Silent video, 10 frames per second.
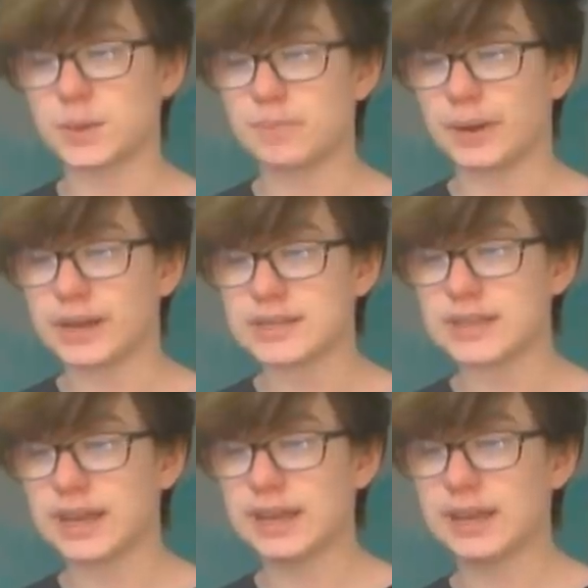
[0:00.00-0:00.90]
be
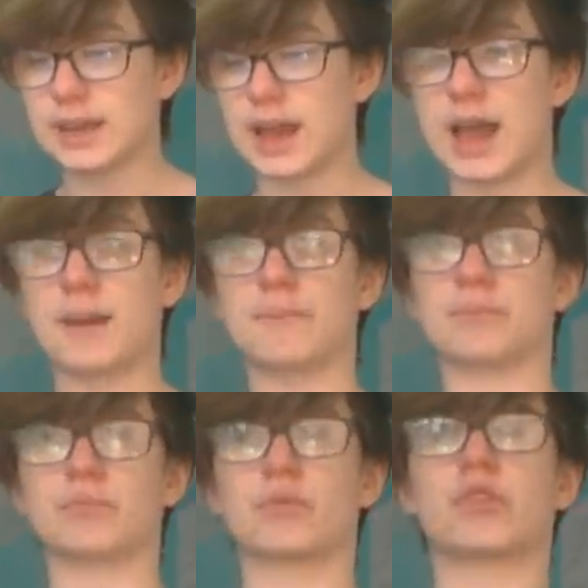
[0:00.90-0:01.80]
binding,
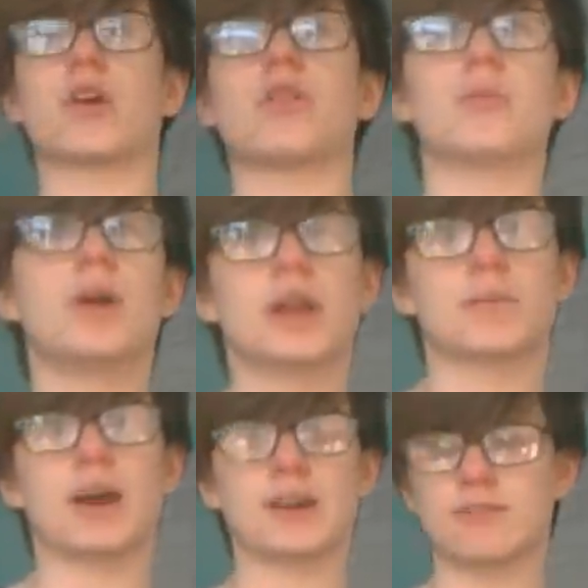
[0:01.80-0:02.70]
so the
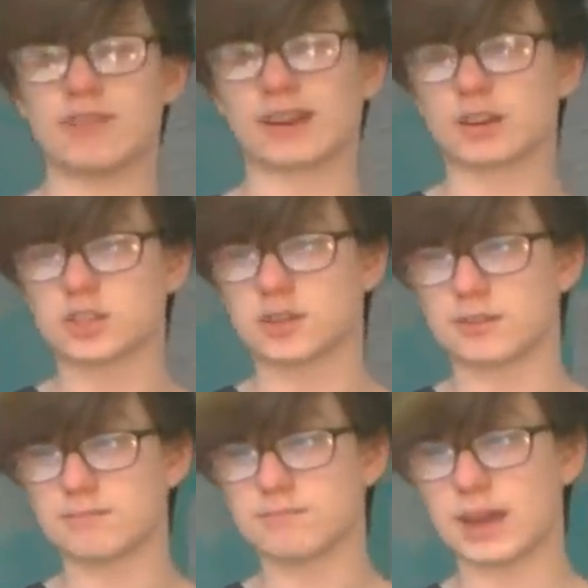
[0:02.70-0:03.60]
monarch by
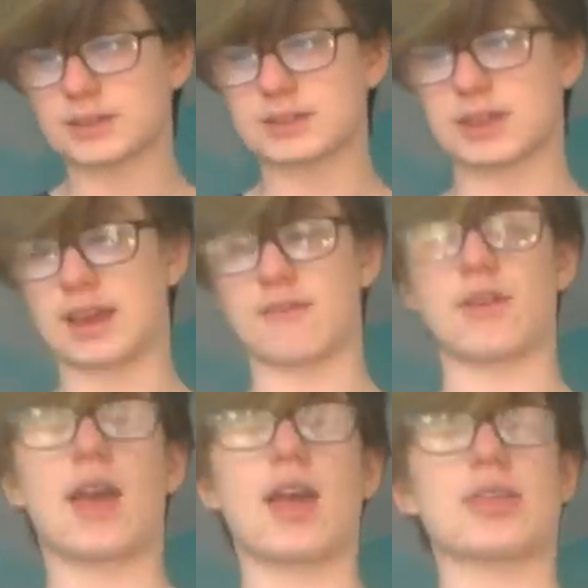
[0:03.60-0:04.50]
convention must give
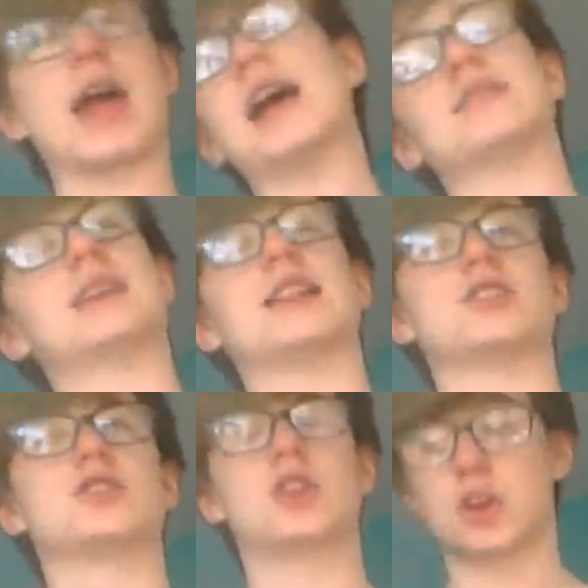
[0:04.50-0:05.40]
their
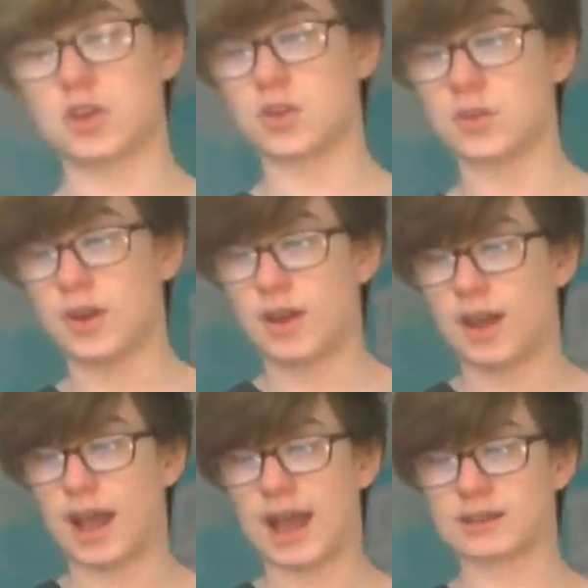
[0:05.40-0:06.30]
assent to
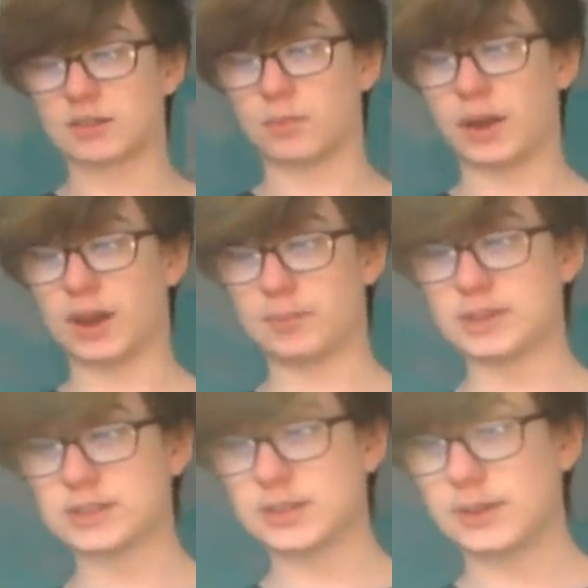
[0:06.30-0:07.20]
Acts of
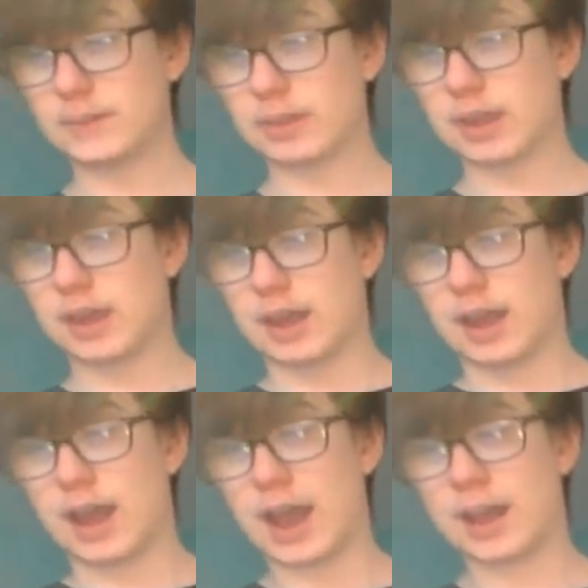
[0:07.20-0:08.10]
Parliament.
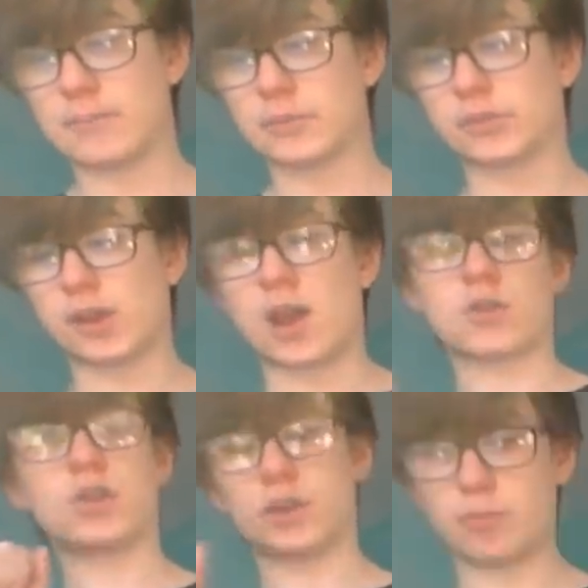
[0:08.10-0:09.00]
So
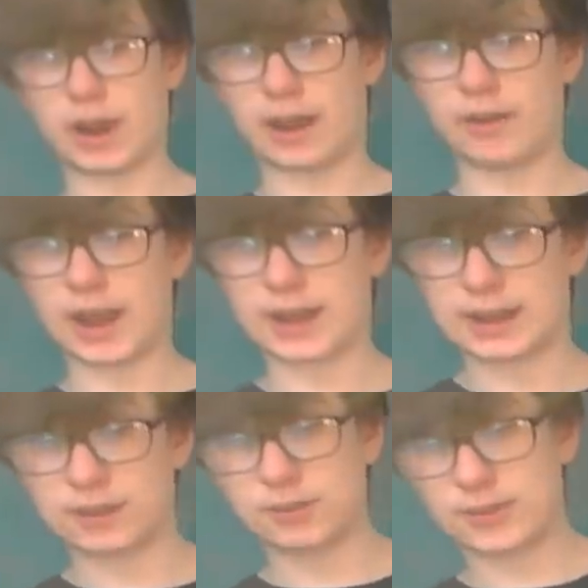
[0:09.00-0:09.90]
Gordon Brown
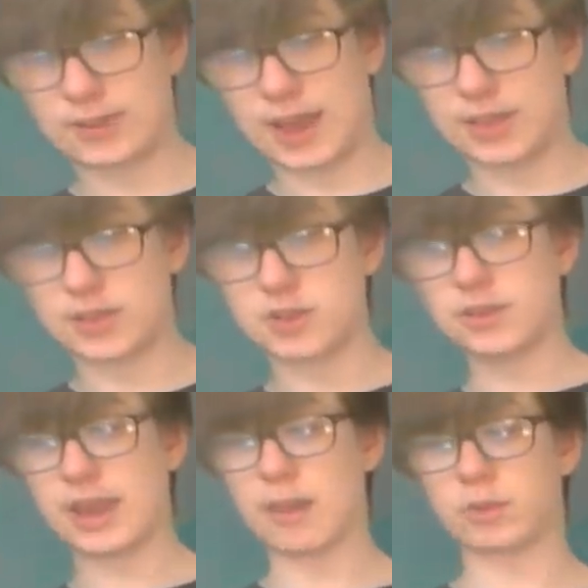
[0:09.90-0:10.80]
announced that the
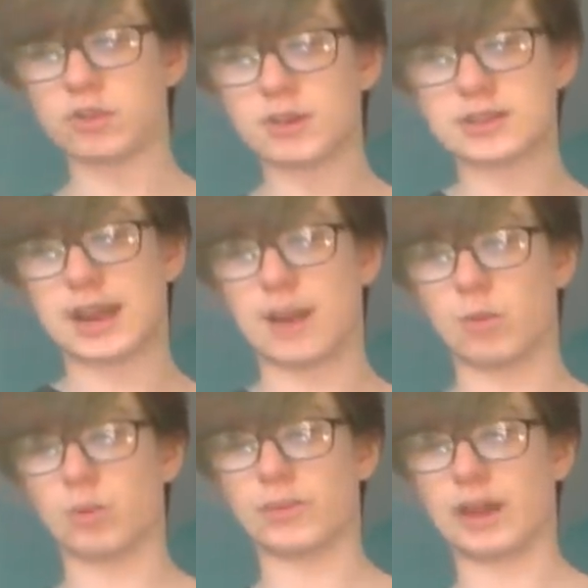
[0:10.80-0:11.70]
UK would not declare
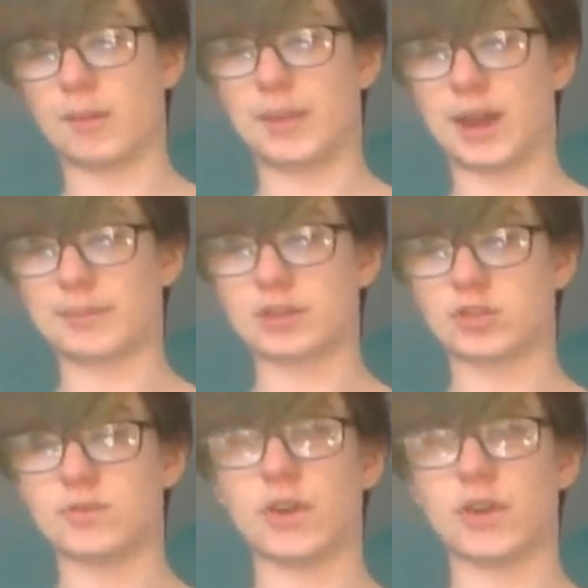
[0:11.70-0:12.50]
war without a parliamentary